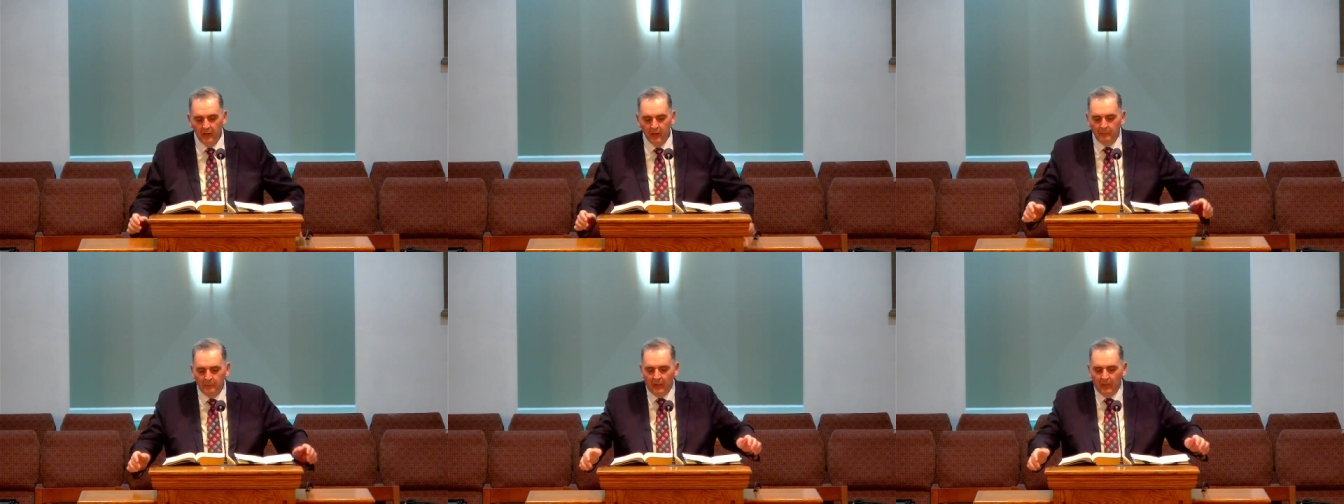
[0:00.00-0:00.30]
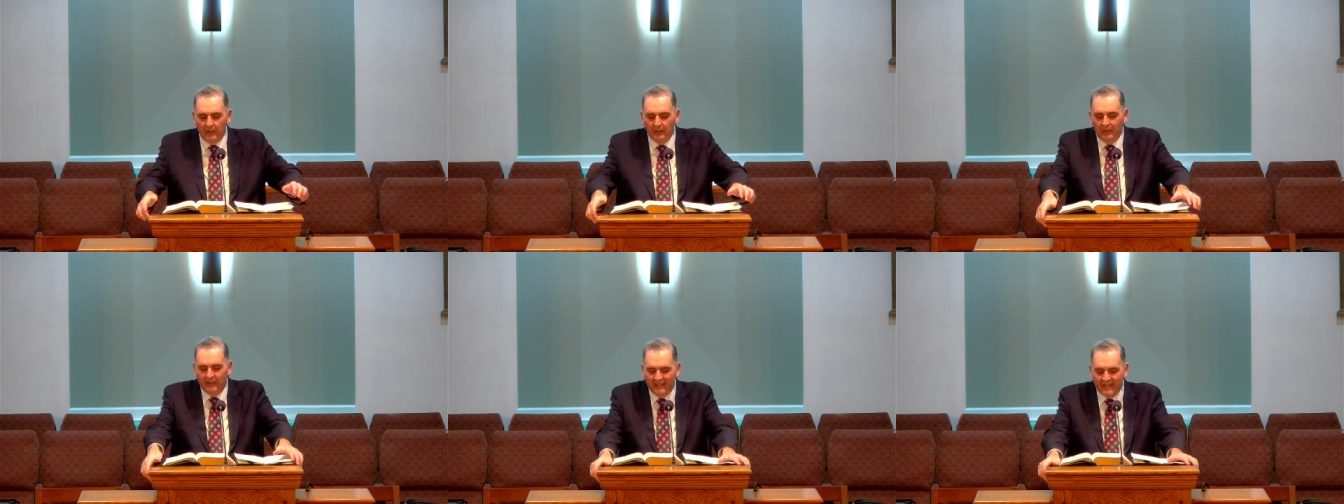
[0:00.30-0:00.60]

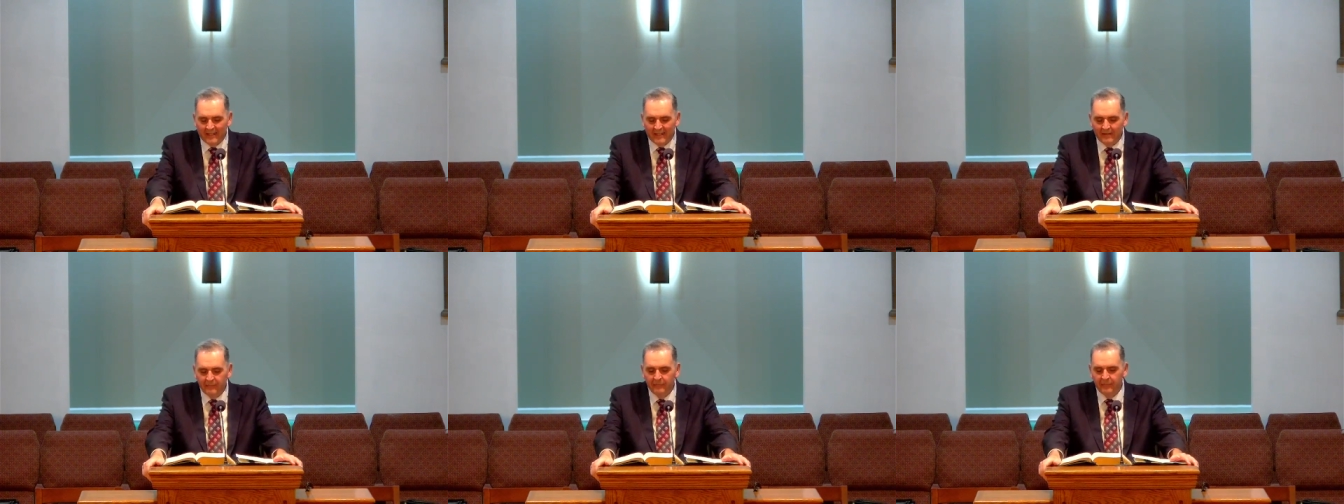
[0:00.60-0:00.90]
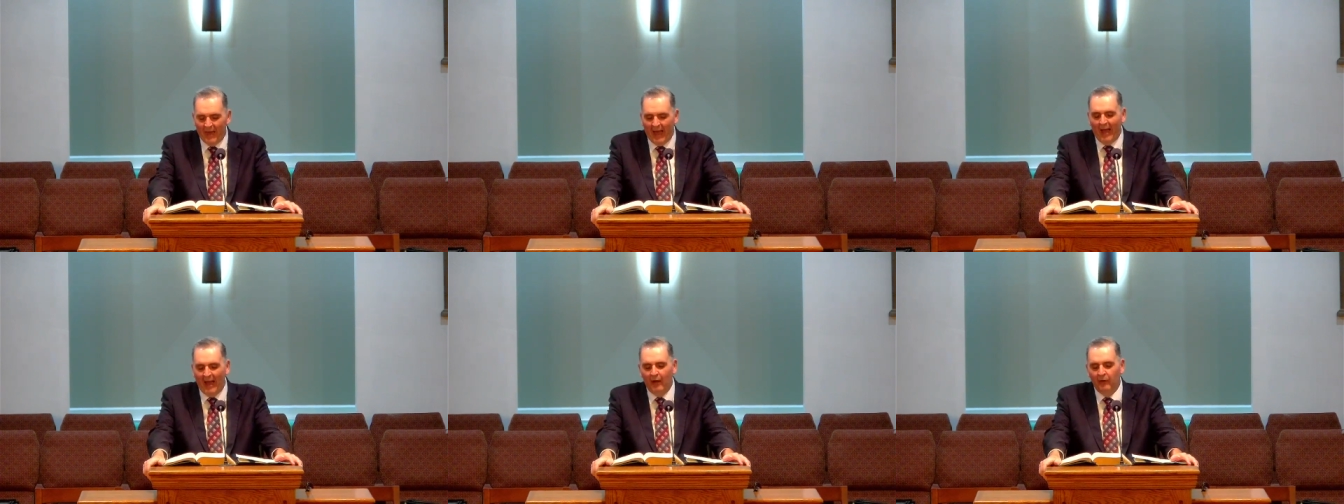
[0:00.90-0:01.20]
Believe
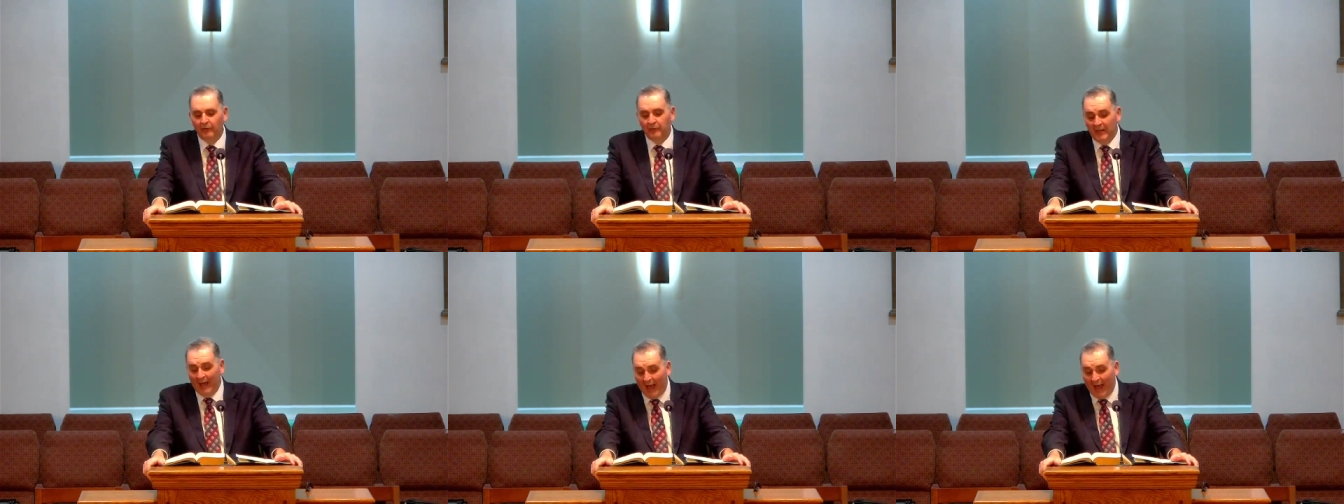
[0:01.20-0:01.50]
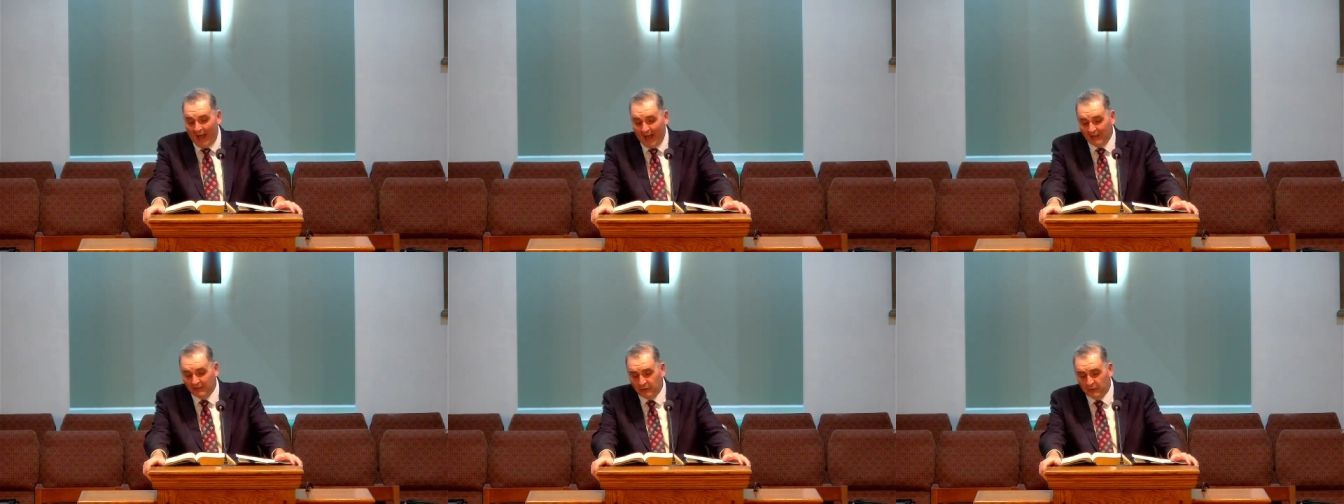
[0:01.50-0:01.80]
thou
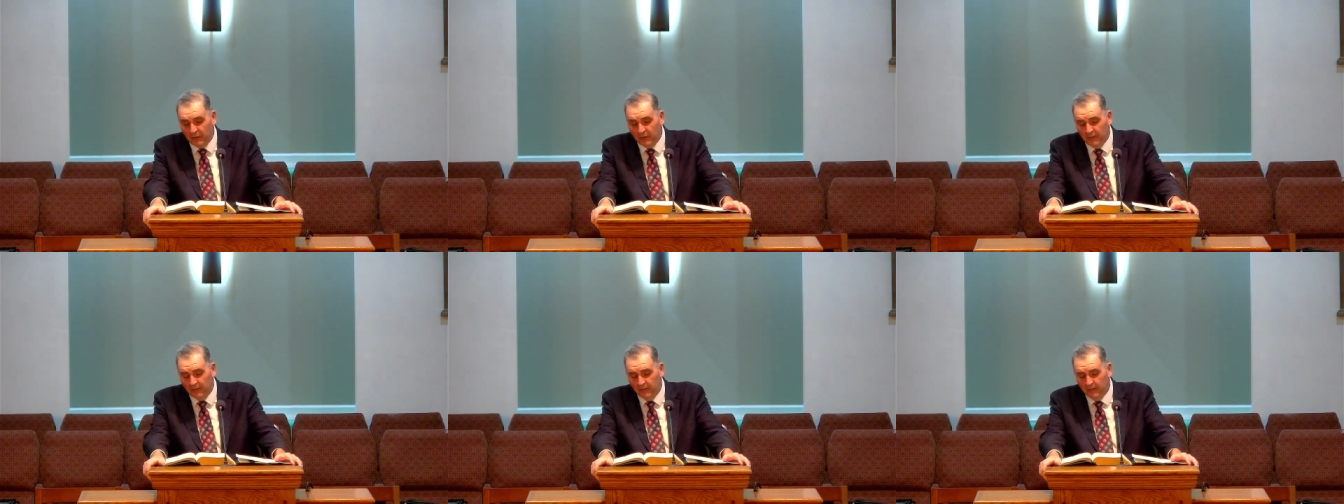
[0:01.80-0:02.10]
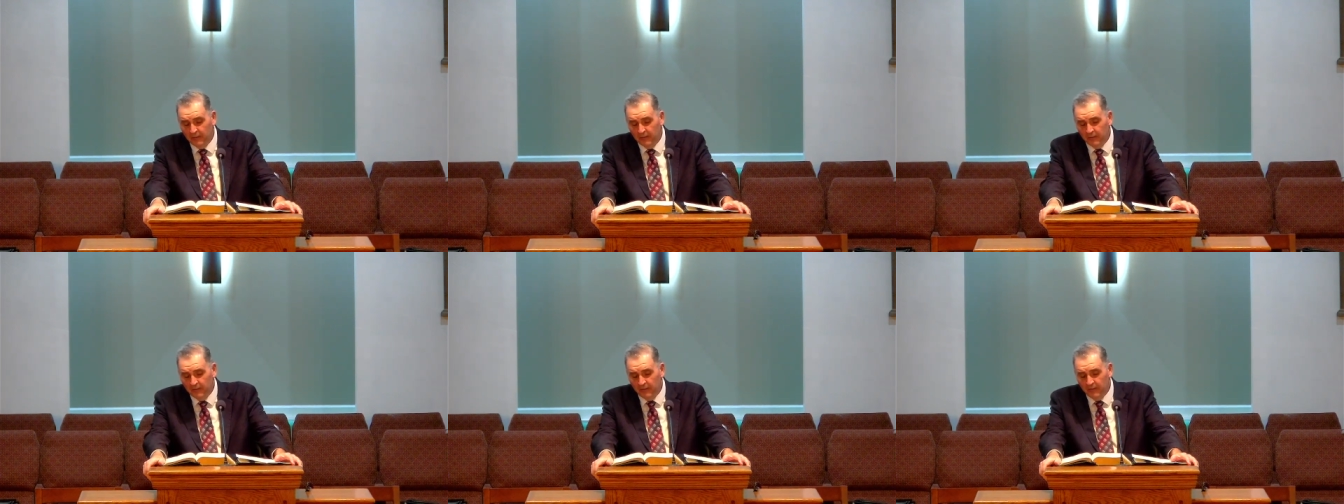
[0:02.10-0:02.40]
not
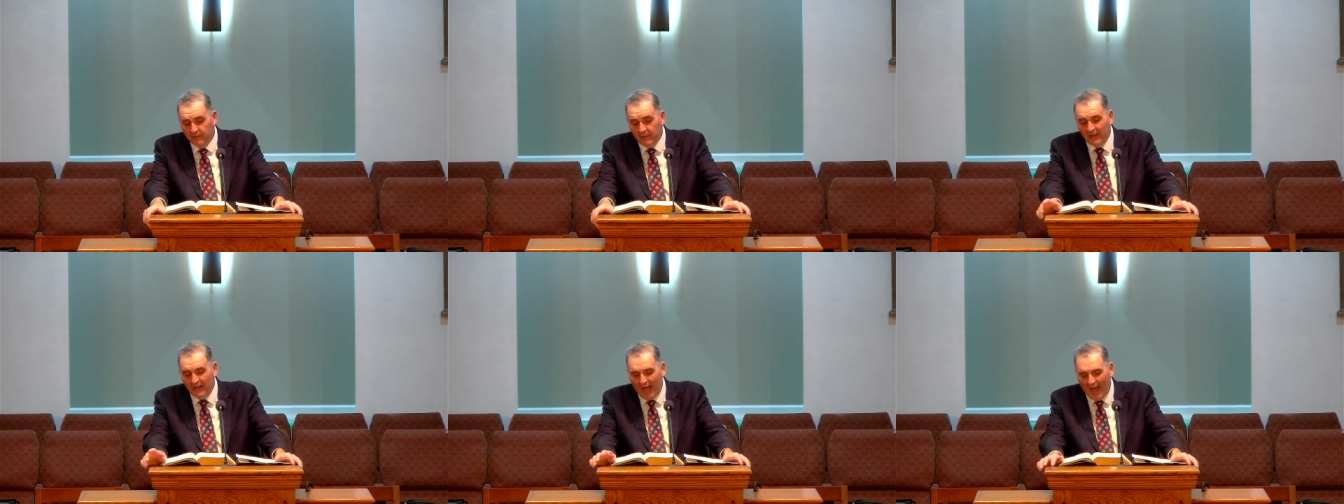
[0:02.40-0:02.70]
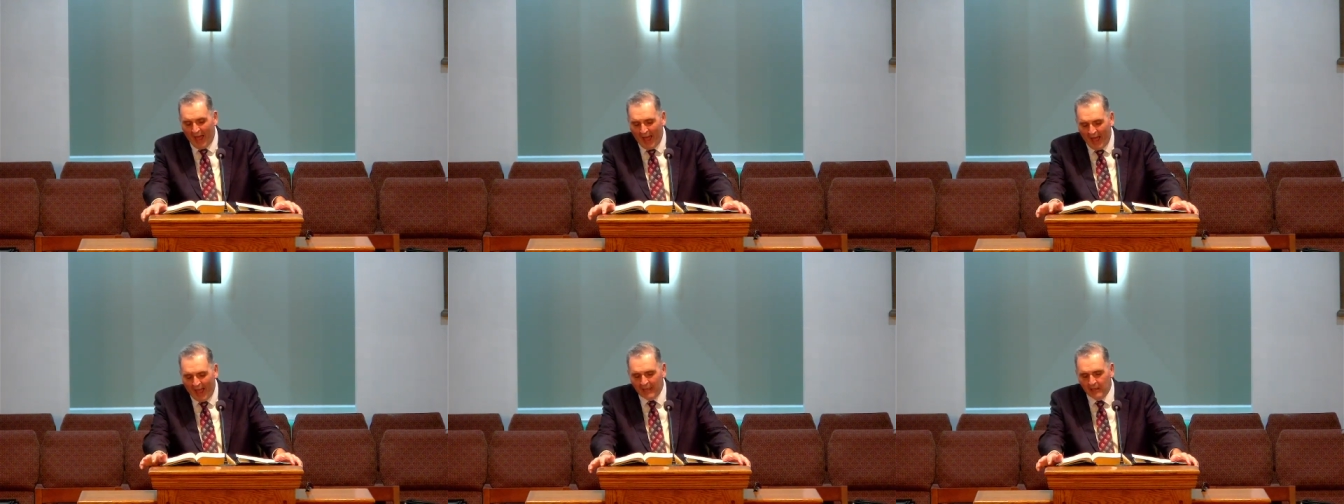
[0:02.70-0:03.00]
that
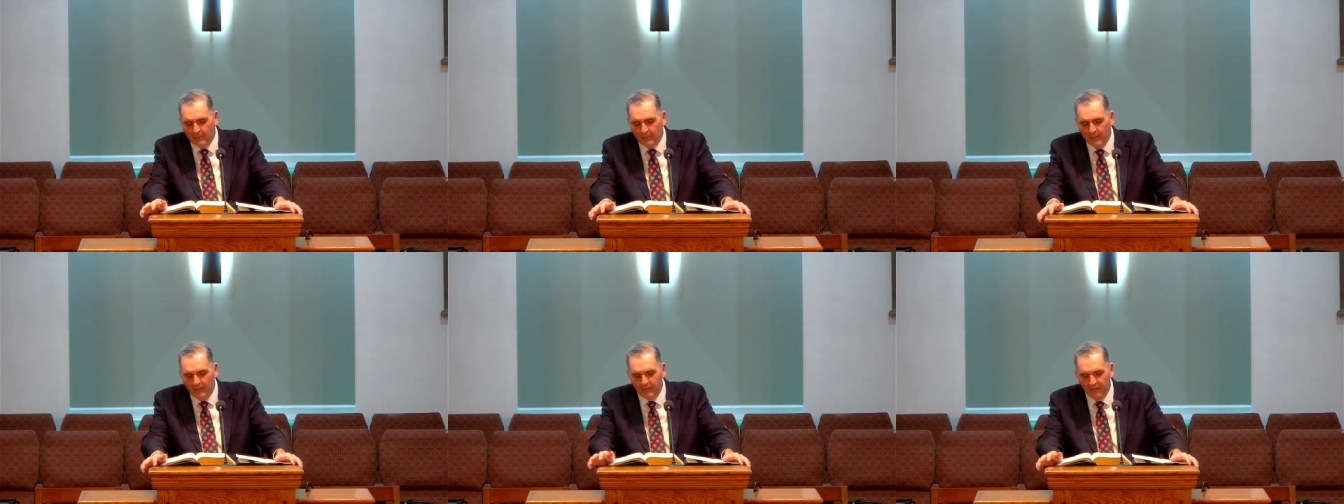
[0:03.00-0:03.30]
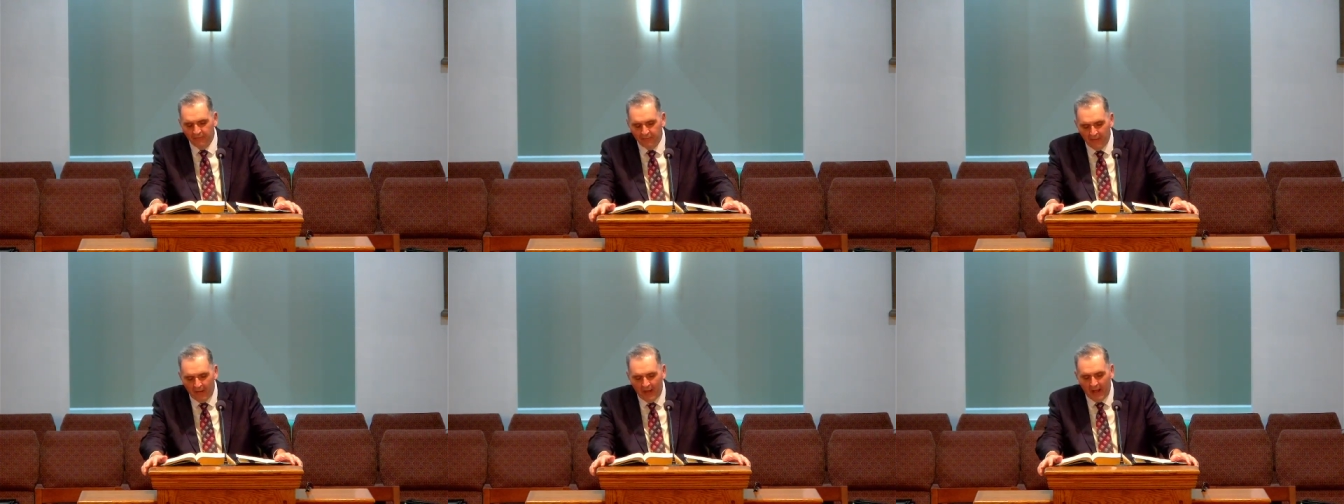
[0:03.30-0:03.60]
I am in the
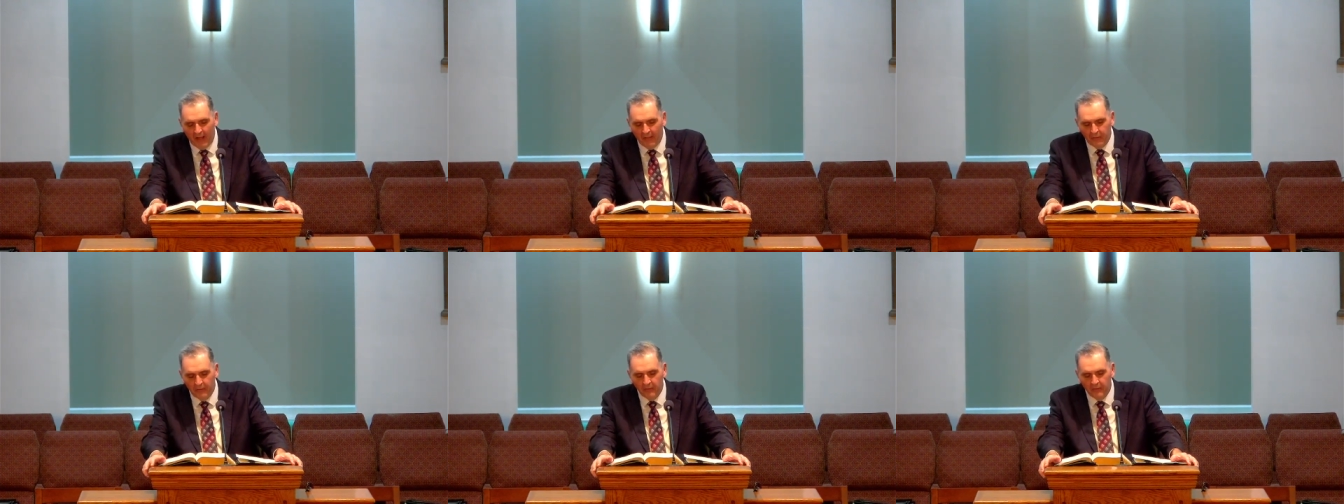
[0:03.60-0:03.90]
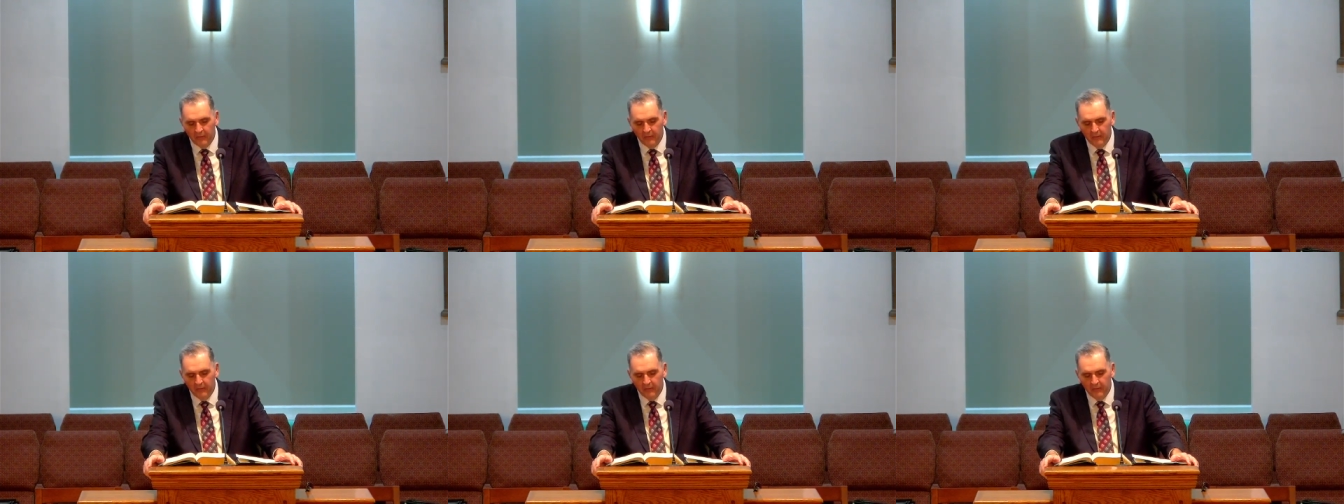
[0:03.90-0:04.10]
Father,